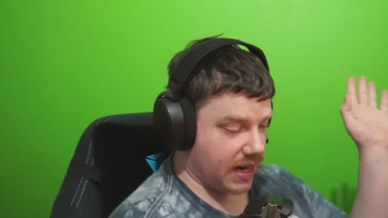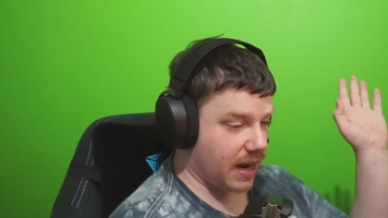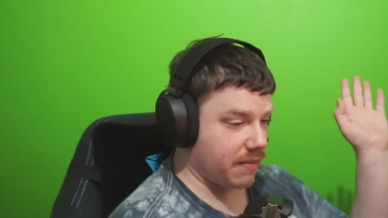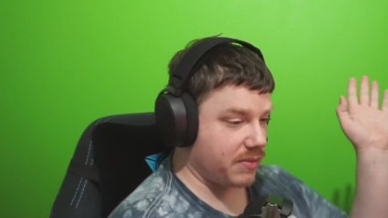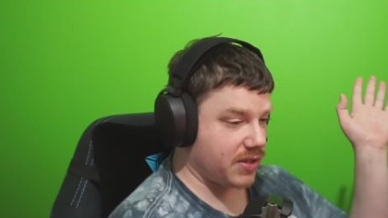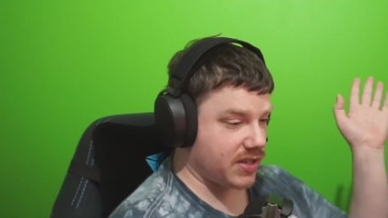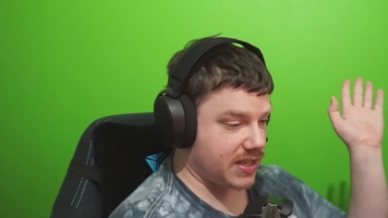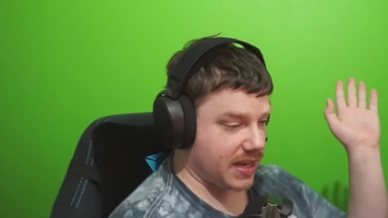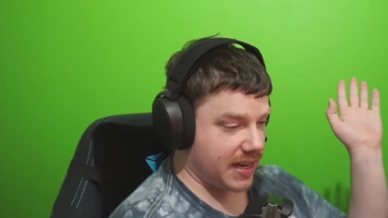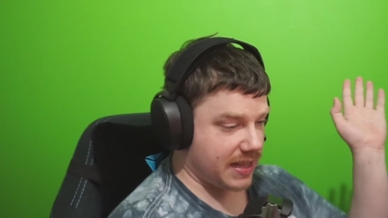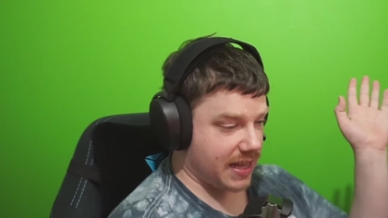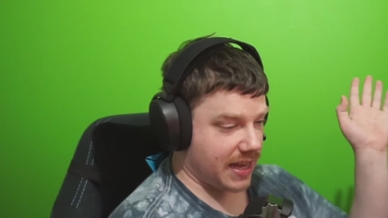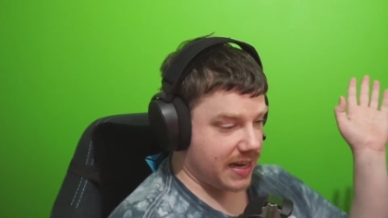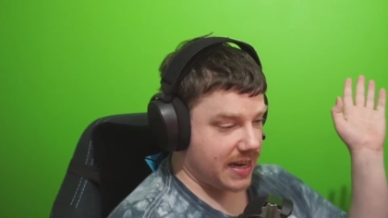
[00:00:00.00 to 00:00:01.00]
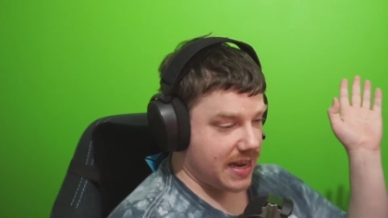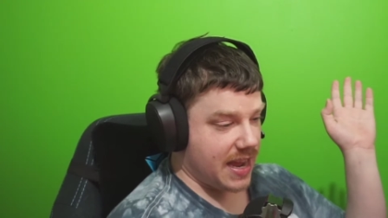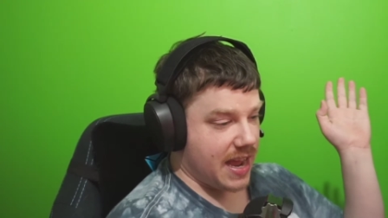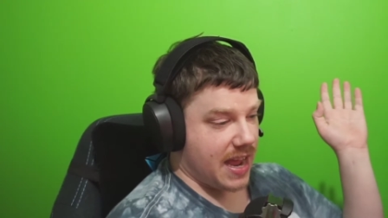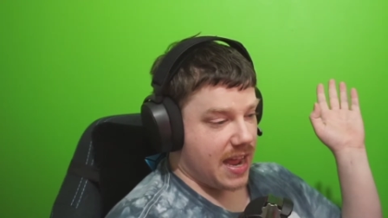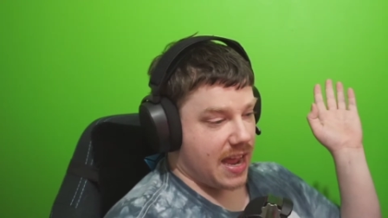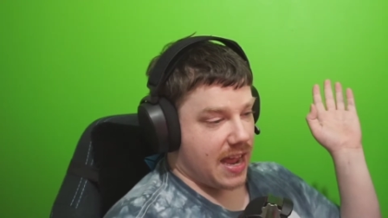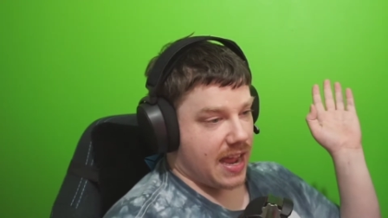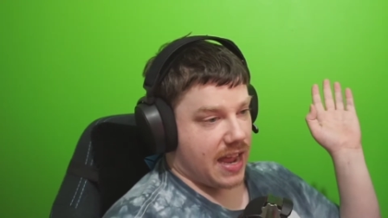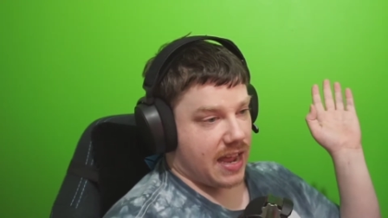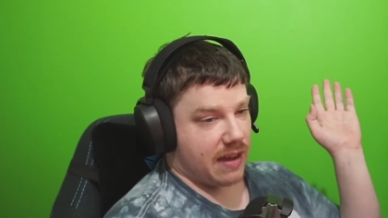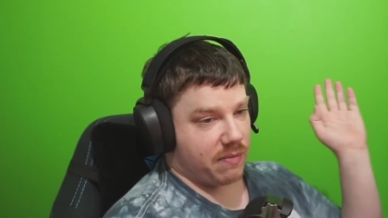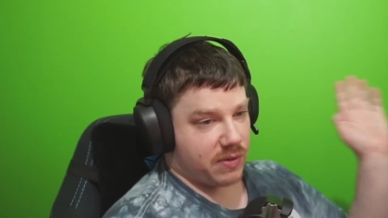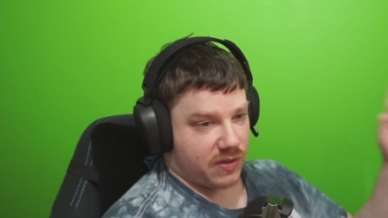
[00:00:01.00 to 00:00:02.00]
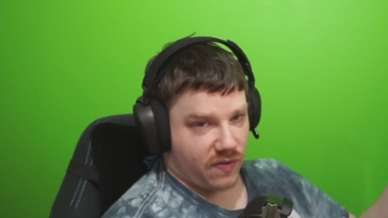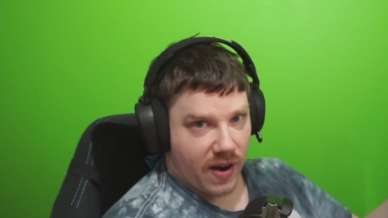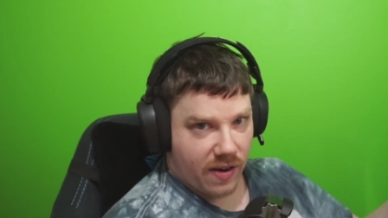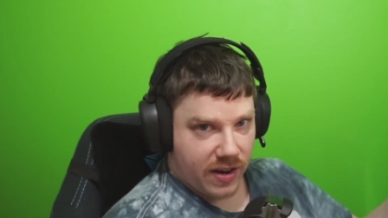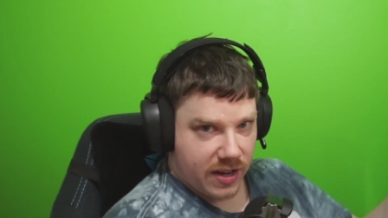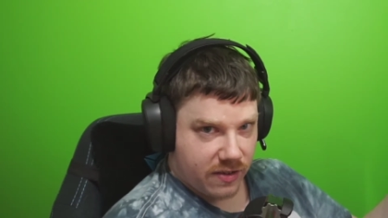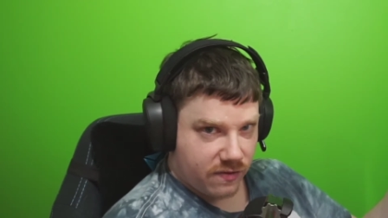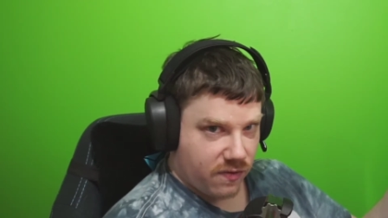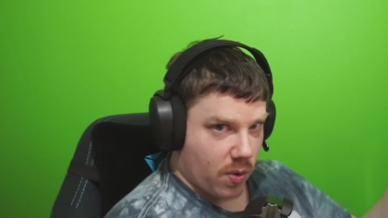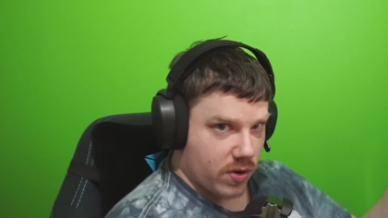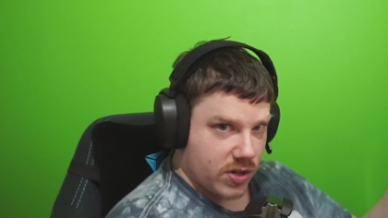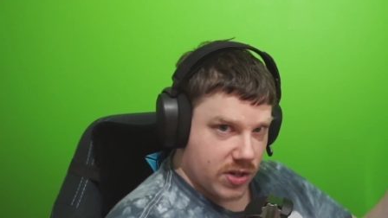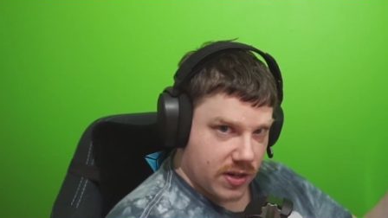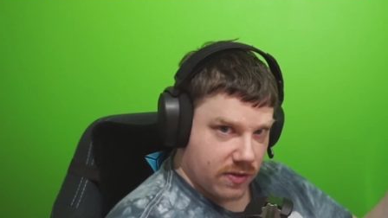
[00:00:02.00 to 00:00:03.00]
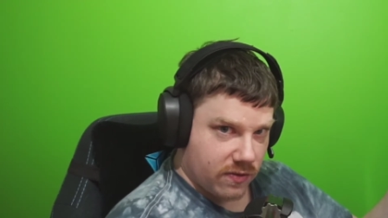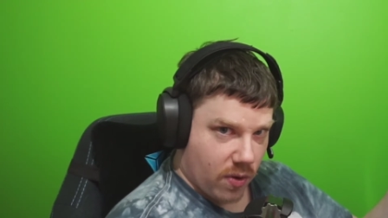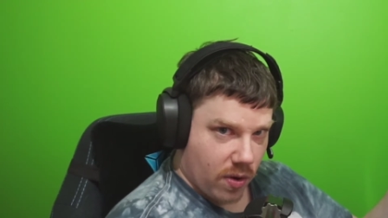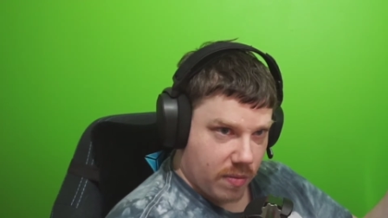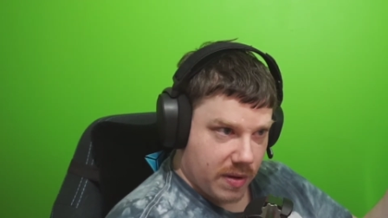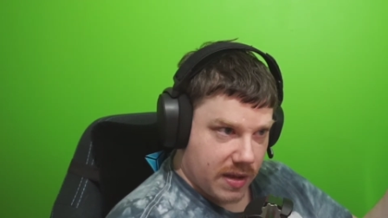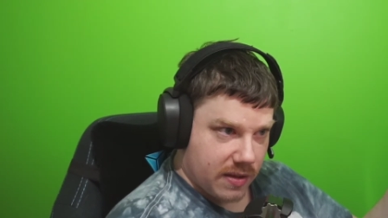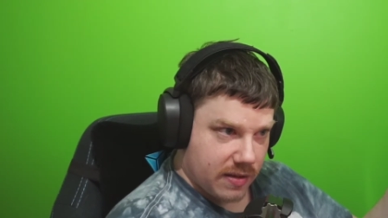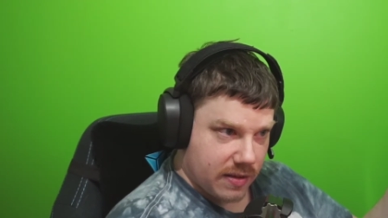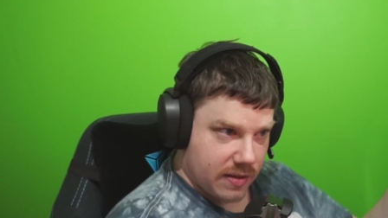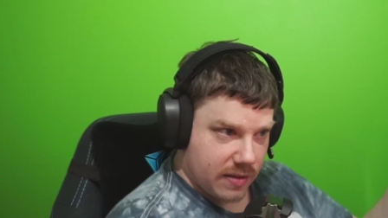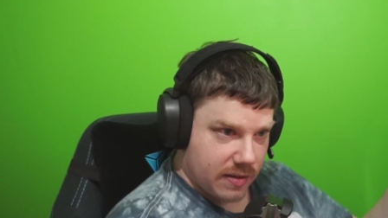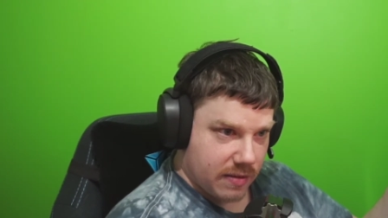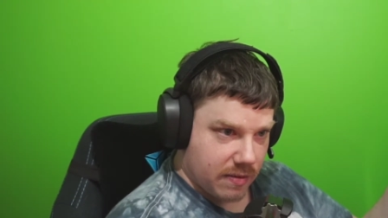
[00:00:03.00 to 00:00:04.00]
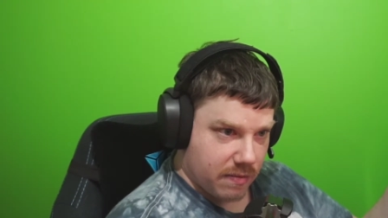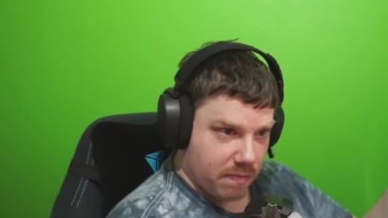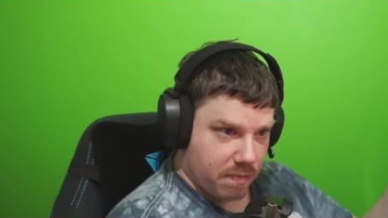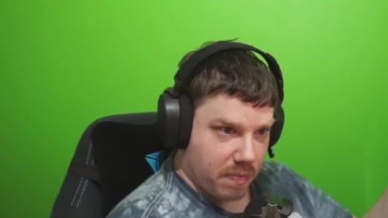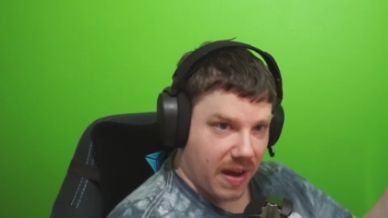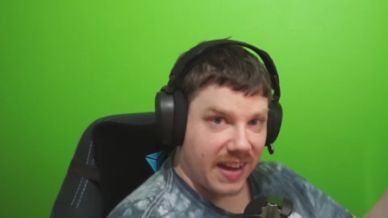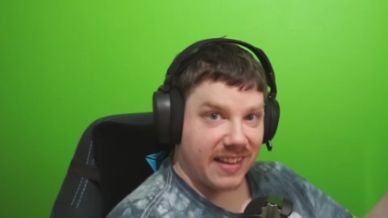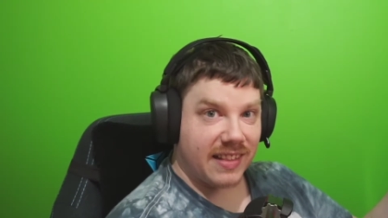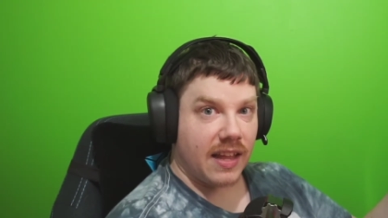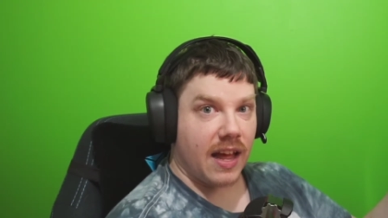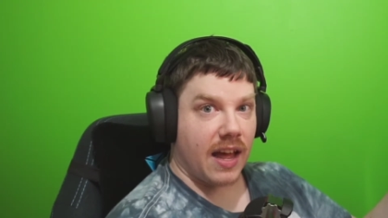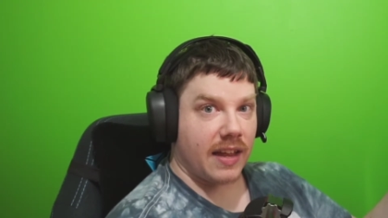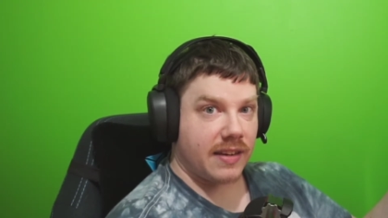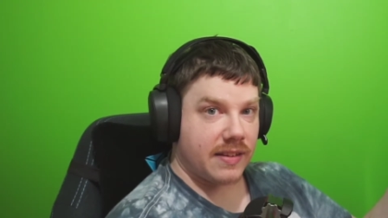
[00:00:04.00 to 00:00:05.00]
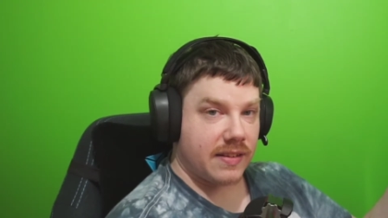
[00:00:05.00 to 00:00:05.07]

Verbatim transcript: I'm just saying that it was very unfortunate for me by a lot.